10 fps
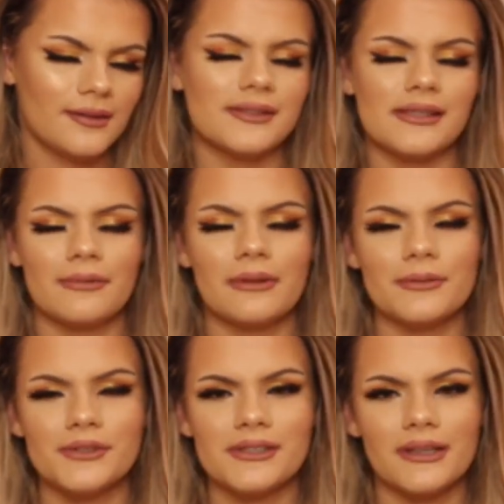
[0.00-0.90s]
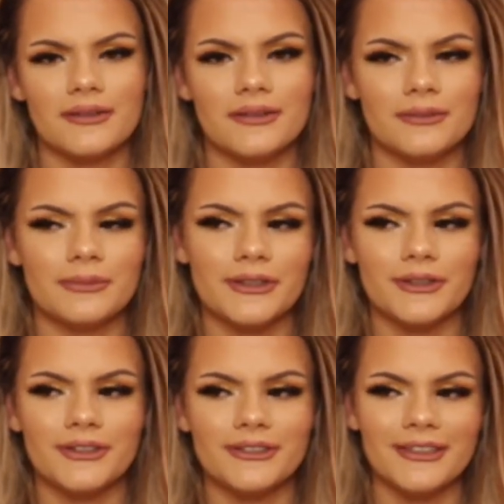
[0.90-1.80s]
some of them I'm just like, oh my
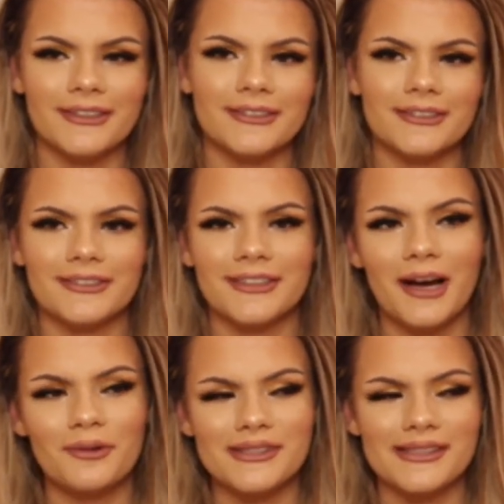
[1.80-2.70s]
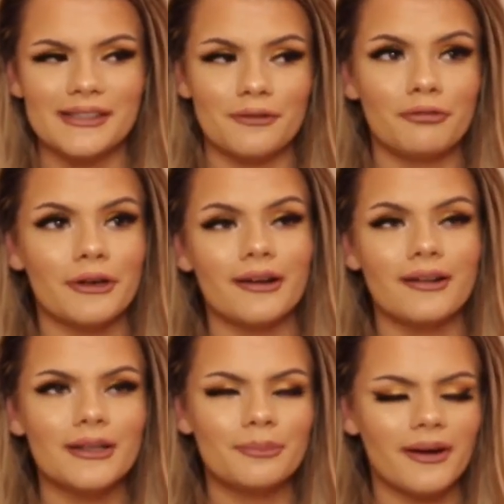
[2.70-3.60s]
god, like, how is this even
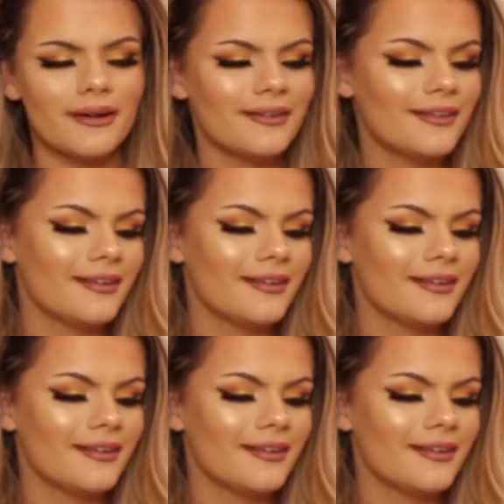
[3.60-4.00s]
real? But